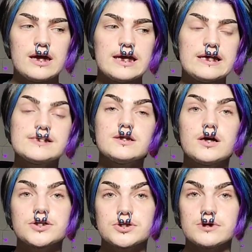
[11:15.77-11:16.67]
It is a
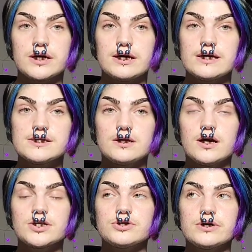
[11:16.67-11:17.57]
luxury. It's a
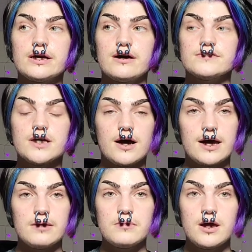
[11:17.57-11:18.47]
luxury of
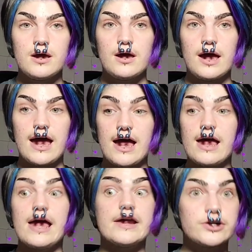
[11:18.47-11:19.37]
time,
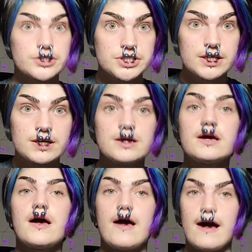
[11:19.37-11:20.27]
energy,
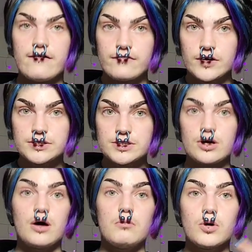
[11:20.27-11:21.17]
effort,
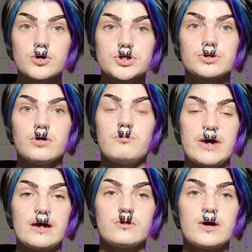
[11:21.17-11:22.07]
emotional
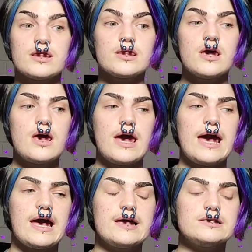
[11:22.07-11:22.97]
bandwidth,
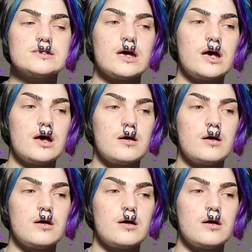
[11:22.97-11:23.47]
and